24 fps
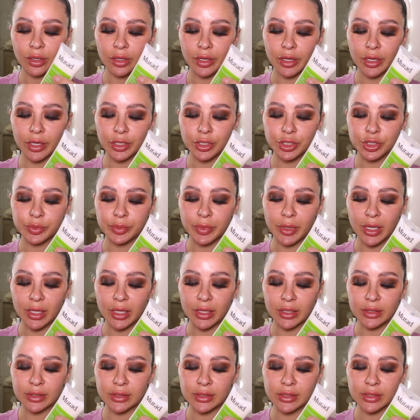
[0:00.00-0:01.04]
Age
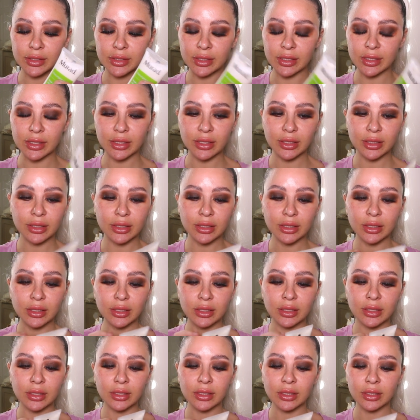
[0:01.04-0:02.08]
Balancing
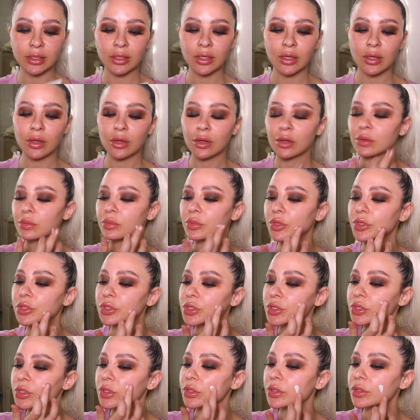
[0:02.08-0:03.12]

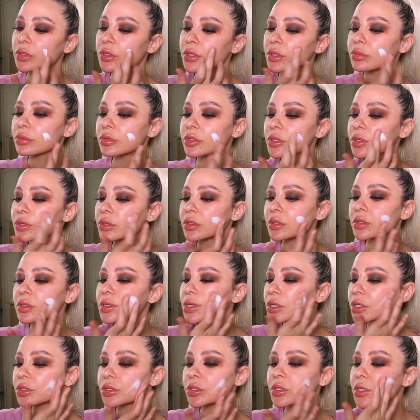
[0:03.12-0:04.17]
Moisture Cream. So this
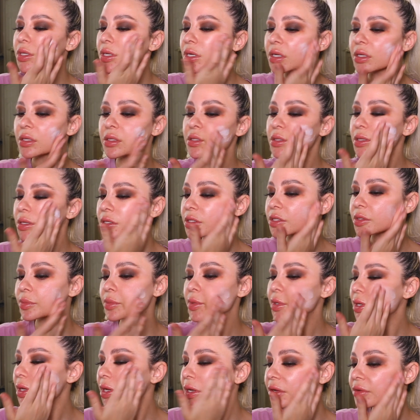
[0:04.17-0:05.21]
actually has
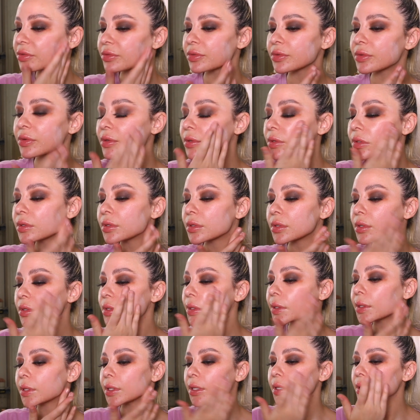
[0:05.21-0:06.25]
SPF
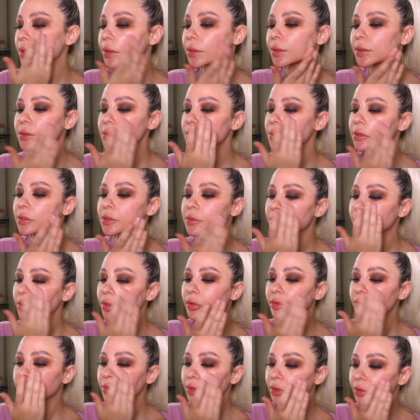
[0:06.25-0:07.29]
in it, so it's
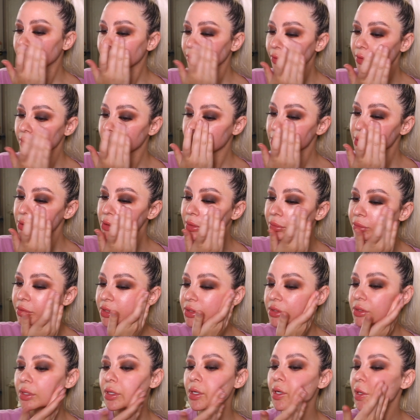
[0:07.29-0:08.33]
perfect for the
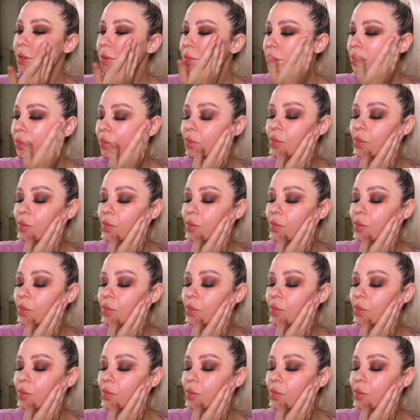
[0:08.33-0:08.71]
summertime.